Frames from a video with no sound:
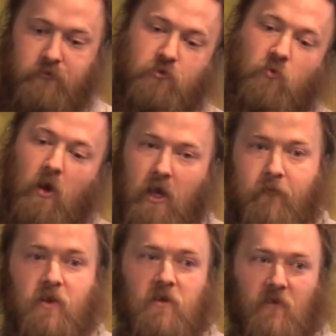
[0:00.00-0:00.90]

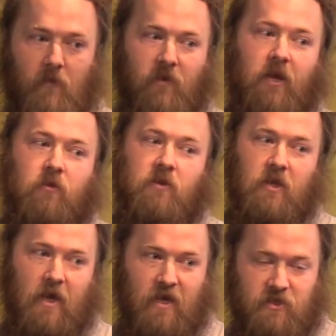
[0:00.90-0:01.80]
driving them down
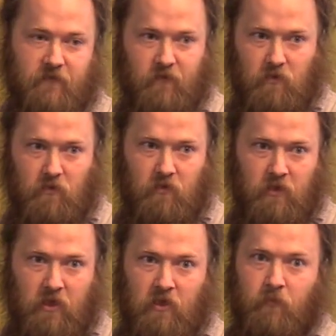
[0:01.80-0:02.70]
into
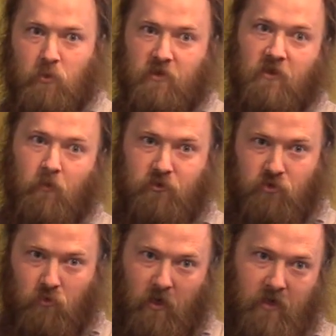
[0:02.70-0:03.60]
Asheville, putting them on
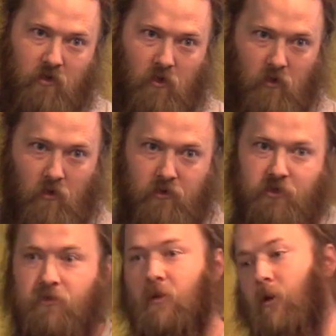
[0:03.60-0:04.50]
train
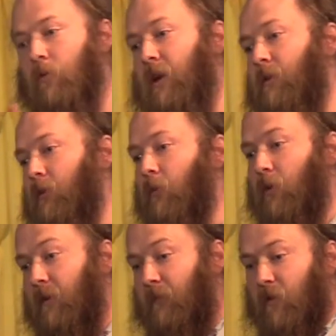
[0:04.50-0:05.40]
cars to go down to
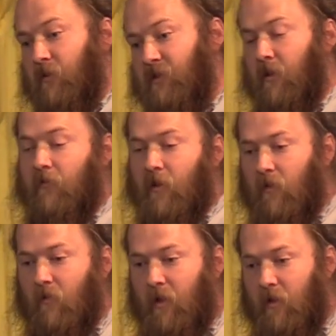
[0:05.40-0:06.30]
Greenville, South
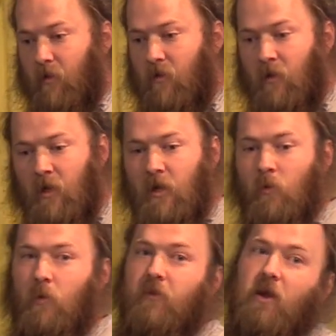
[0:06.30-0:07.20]
Carolina,
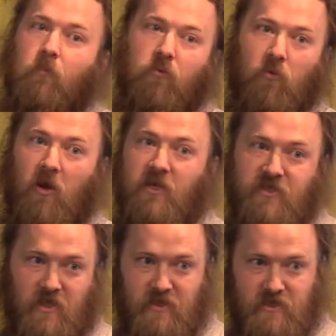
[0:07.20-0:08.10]
where they got
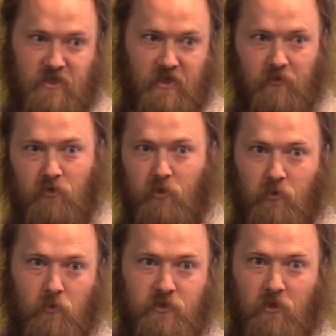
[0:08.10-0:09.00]
processed
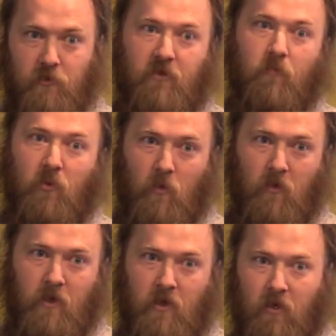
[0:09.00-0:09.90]
into salted
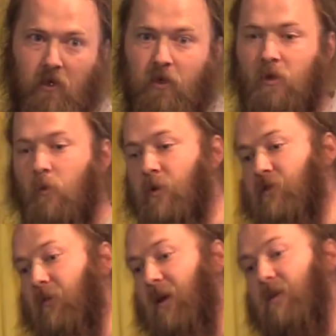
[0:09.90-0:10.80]
pork,
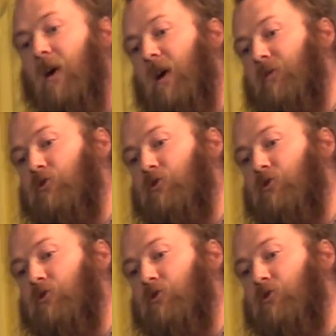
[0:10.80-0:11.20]
which then got